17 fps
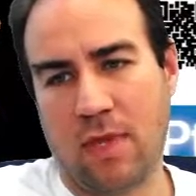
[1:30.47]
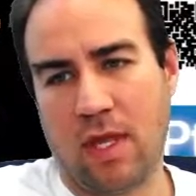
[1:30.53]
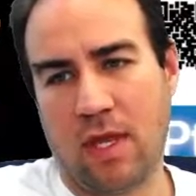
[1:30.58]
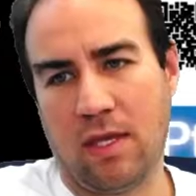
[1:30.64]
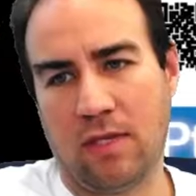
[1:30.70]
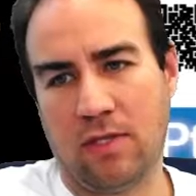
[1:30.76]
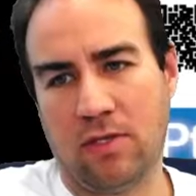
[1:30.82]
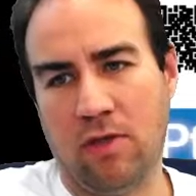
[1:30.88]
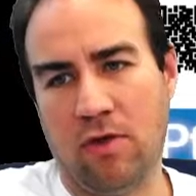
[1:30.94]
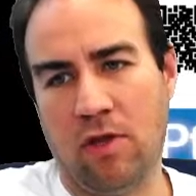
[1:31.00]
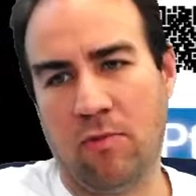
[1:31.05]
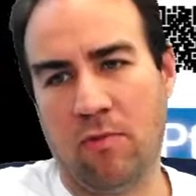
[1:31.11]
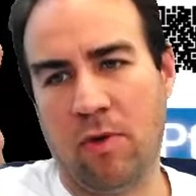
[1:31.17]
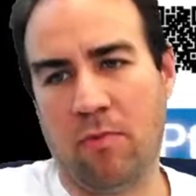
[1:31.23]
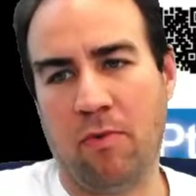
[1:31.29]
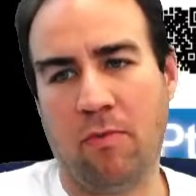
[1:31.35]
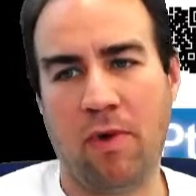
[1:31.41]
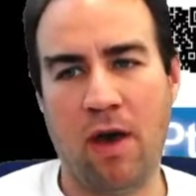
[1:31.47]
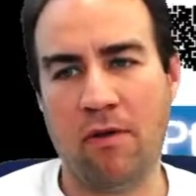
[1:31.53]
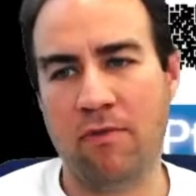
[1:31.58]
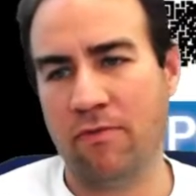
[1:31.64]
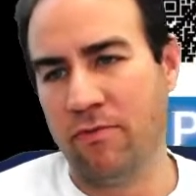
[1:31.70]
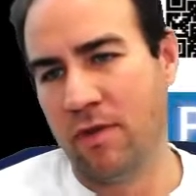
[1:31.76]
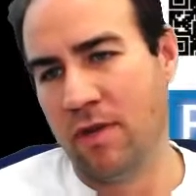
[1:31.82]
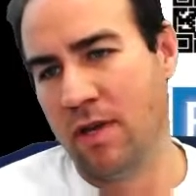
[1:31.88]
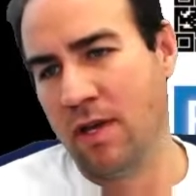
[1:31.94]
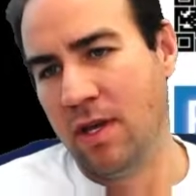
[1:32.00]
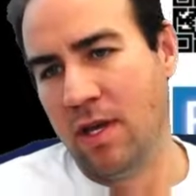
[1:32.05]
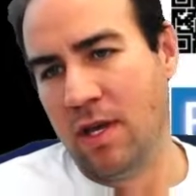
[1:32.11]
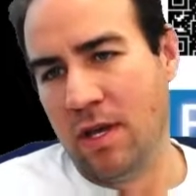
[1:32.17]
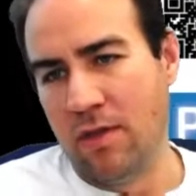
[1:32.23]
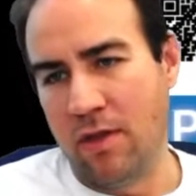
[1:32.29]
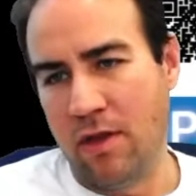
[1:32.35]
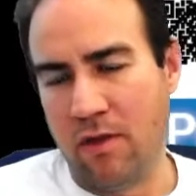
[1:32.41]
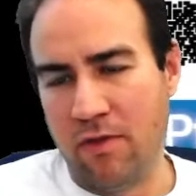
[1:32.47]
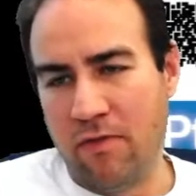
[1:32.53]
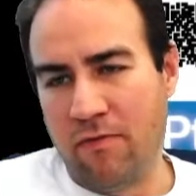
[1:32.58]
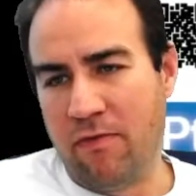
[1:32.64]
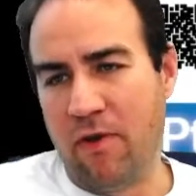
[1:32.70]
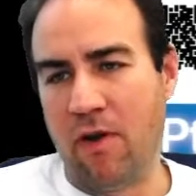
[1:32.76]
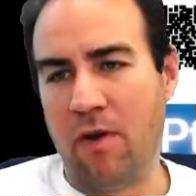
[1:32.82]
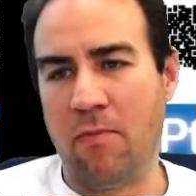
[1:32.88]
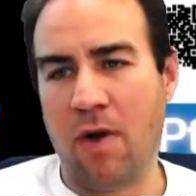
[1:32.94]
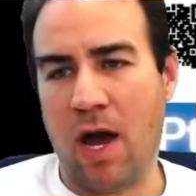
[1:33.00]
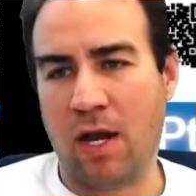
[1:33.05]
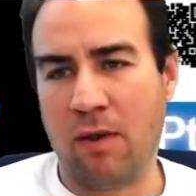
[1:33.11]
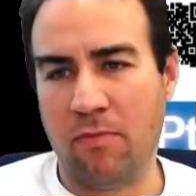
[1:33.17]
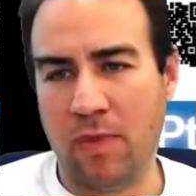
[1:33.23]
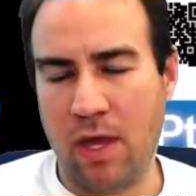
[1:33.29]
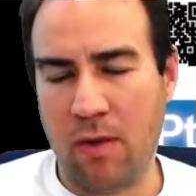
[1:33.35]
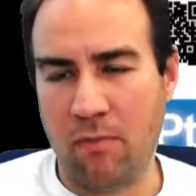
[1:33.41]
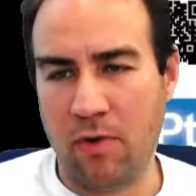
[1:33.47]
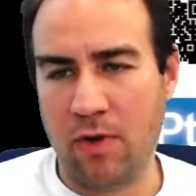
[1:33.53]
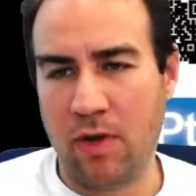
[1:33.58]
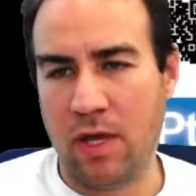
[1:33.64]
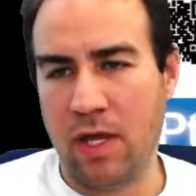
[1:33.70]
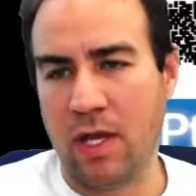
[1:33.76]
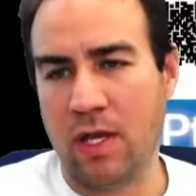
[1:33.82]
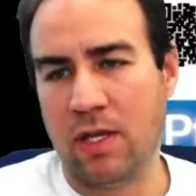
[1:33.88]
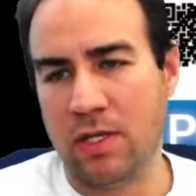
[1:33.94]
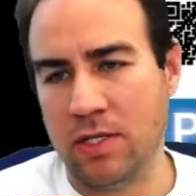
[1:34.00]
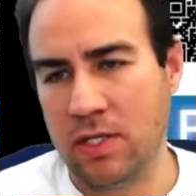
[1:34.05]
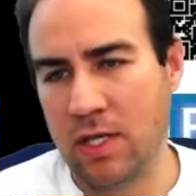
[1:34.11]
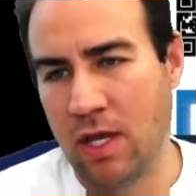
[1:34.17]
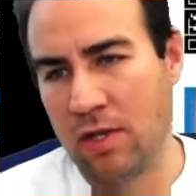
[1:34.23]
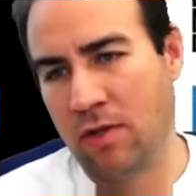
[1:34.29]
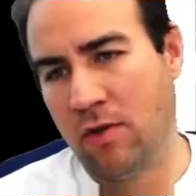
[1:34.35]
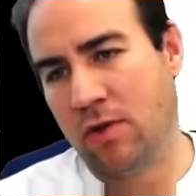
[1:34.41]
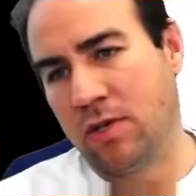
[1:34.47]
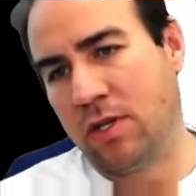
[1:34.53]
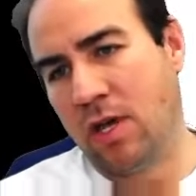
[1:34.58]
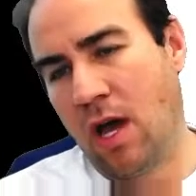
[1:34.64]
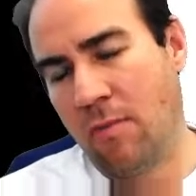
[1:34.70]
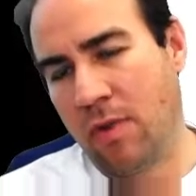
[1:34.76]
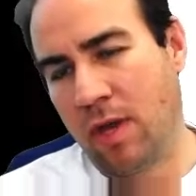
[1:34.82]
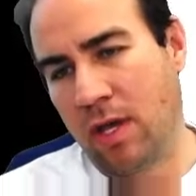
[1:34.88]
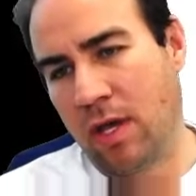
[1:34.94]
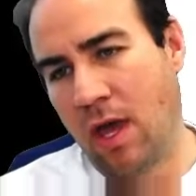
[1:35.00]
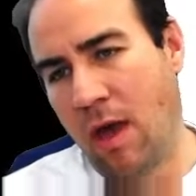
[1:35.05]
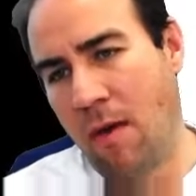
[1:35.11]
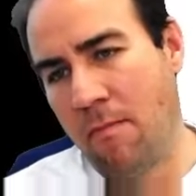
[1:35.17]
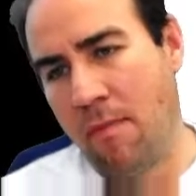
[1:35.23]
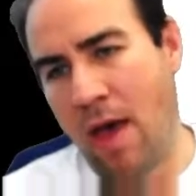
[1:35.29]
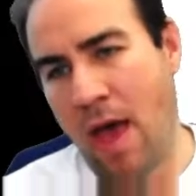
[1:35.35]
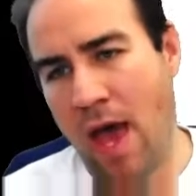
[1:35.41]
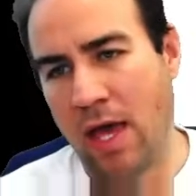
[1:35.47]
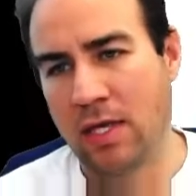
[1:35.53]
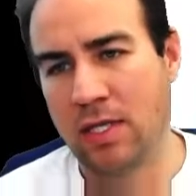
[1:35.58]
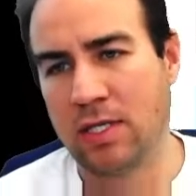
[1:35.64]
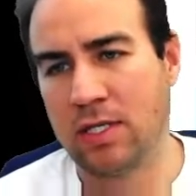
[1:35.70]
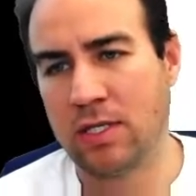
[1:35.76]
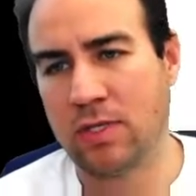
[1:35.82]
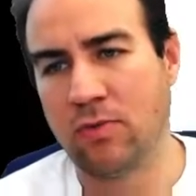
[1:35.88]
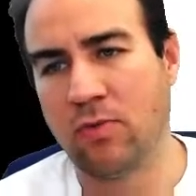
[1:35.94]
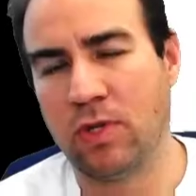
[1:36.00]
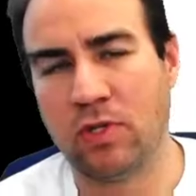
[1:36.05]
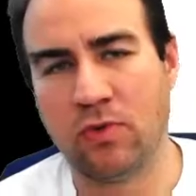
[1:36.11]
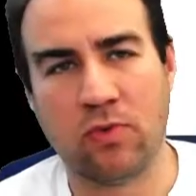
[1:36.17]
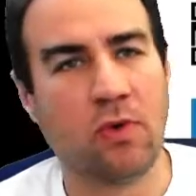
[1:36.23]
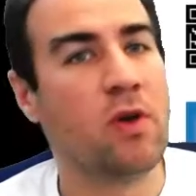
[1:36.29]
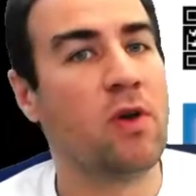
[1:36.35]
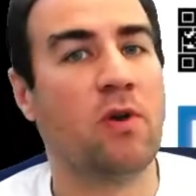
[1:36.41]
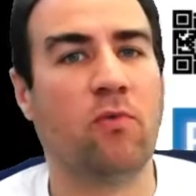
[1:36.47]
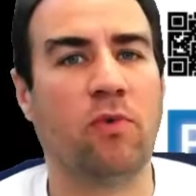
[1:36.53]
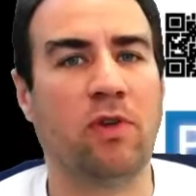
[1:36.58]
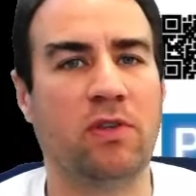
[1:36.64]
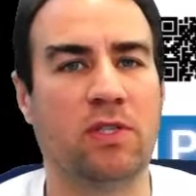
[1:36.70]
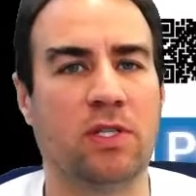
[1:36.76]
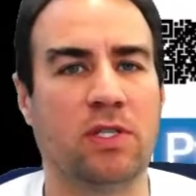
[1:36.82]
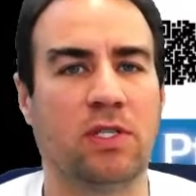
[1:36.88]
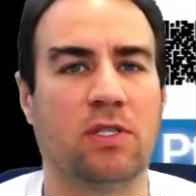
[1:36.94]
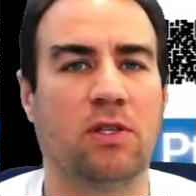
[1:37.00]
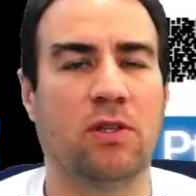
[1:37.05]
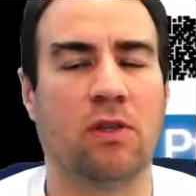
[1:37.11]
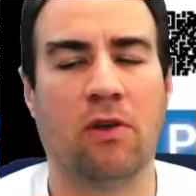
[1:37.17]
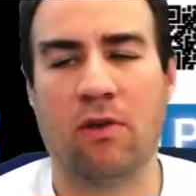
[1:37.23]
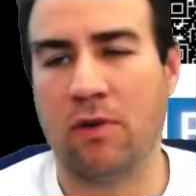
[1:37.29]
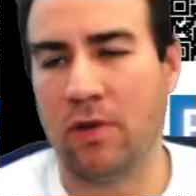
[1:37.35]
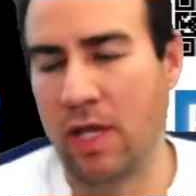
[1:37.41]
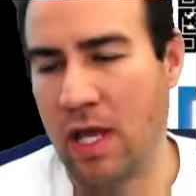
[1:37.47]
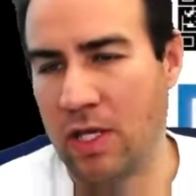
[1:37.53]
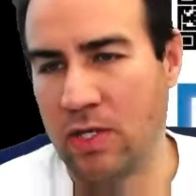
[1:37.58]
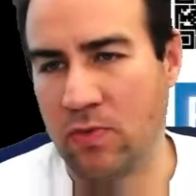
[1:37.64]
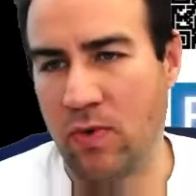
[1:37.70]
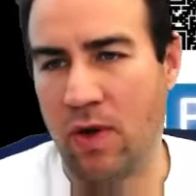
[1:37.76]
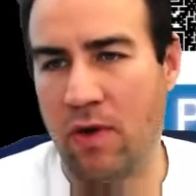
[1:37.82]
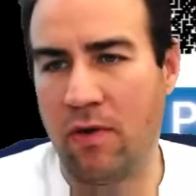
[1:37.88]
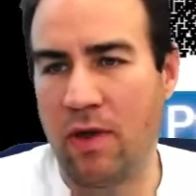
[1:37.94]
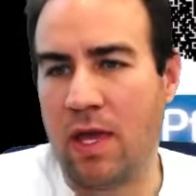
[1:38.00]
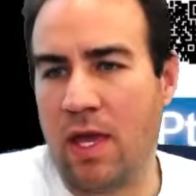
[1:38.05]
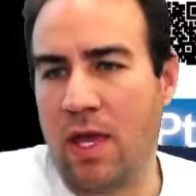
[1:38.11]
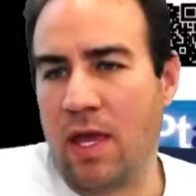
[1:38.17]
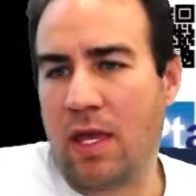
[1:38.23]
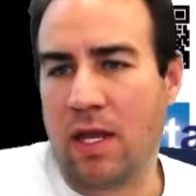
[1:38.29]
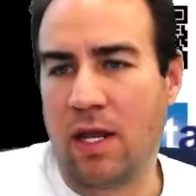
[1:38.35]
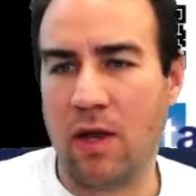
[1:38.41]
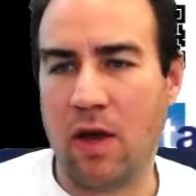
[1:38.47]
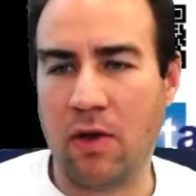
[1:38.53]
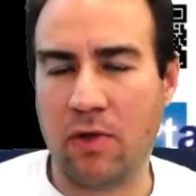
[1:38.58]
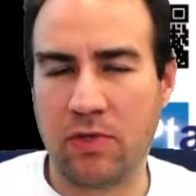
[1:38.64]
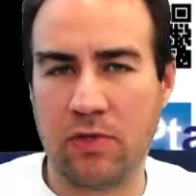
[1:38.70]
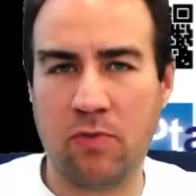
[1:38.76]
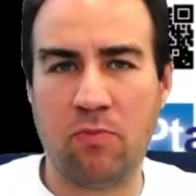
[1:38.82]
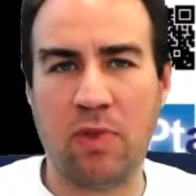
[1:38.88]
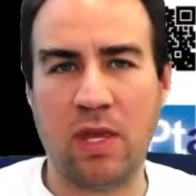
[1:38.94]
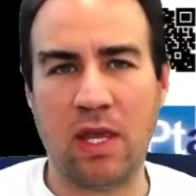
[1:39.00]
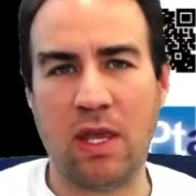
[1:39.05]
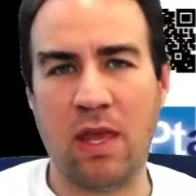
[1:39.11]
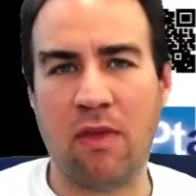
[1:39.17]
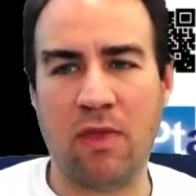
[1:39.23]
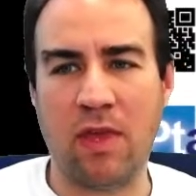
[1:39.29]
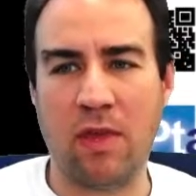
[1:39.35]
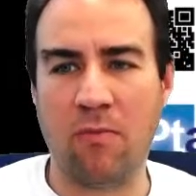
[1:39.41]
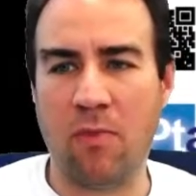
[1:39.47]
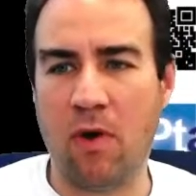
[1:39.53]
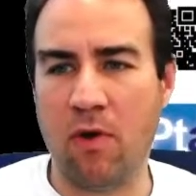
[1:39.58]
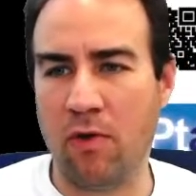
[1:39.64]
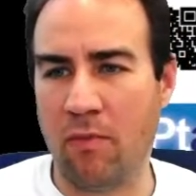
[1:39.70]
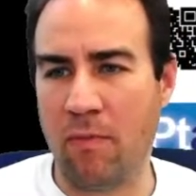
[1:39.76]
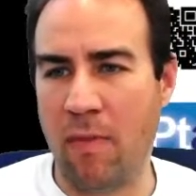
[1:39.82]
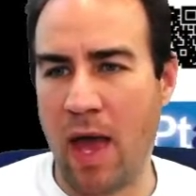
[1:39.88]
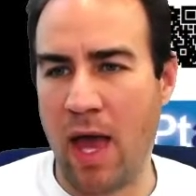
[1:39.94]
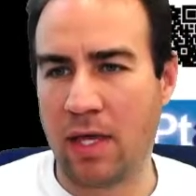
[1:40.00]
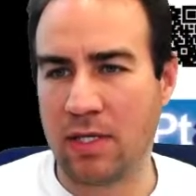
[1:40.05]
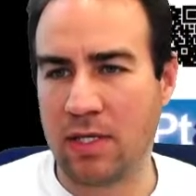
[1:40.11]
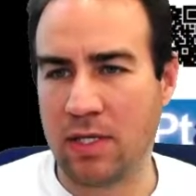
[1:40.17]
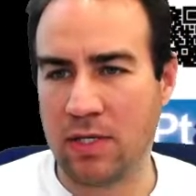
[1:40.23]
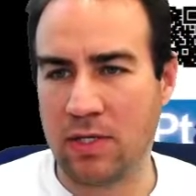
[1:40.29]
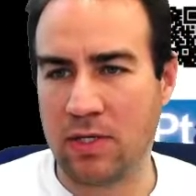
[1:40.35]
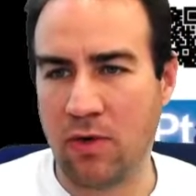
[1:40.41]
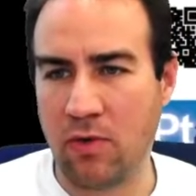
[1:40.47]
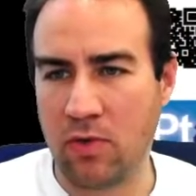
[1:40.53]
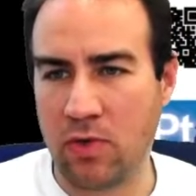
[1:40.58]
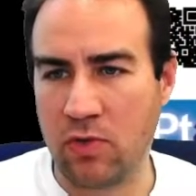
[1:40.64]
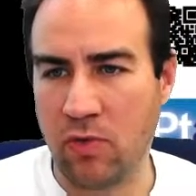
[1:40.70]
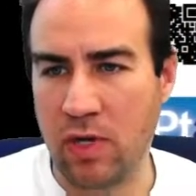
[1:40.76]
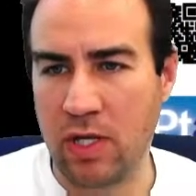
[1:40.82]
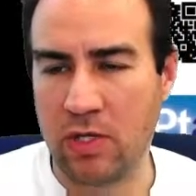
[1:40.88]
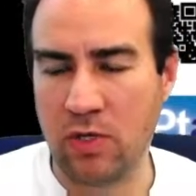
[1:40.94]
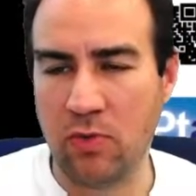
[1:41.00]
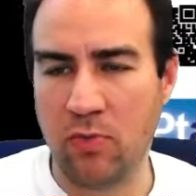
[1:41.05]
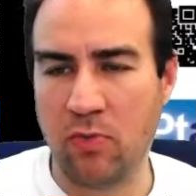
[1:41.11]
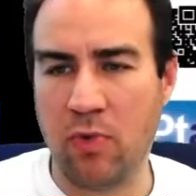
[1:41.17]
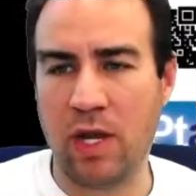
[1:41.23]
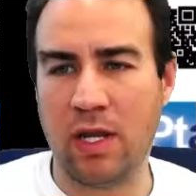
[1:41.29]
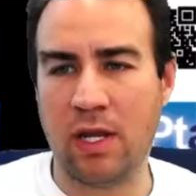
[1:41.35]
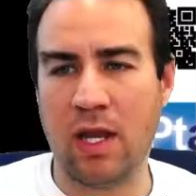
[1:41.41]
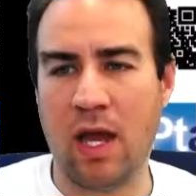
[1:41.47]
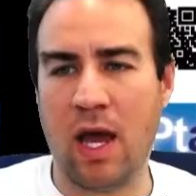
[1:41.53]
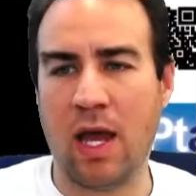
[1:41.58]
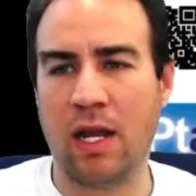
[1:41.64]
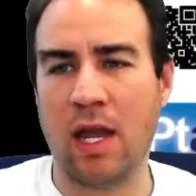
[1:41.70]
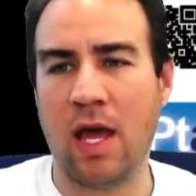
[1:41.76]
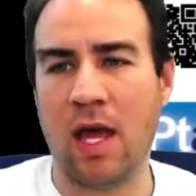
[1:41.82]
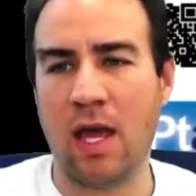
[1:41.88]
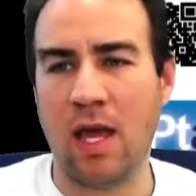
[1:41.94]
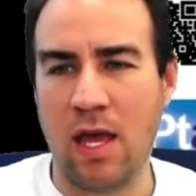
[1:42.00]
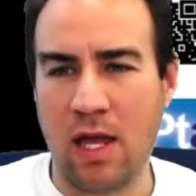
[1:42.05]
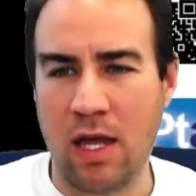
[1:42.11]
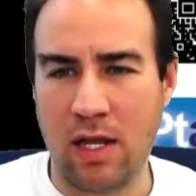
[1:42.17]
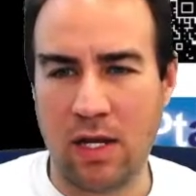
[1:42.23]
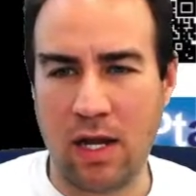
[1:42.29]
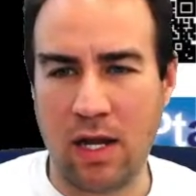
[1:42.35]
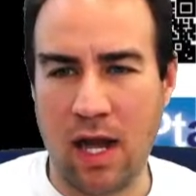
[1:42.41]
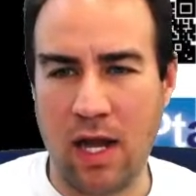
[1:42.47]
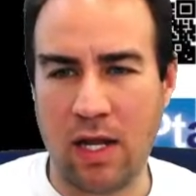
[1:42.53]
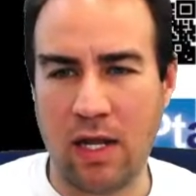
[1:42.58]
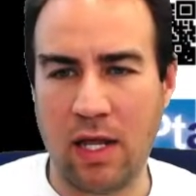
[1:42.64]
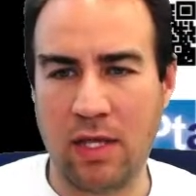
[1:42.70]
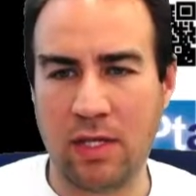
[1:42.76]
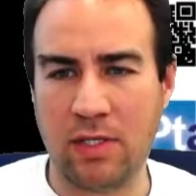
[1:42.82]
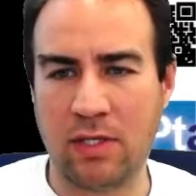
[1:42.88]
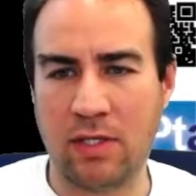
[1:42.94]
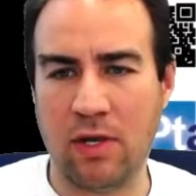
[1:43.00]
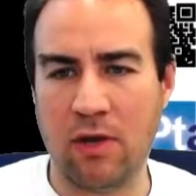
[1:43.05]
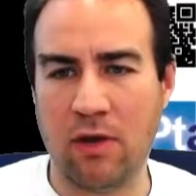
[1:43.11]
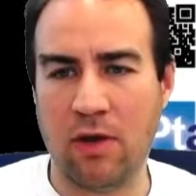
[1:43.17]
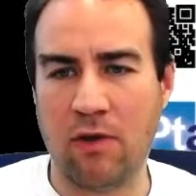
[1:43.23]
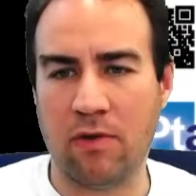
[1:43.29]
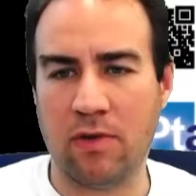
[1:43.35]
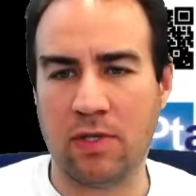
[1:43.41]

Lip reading: Sodium up above. There, the very bottom number is your atomic mass, which we just learned as well. It can also be the molar mass, and so 22.990.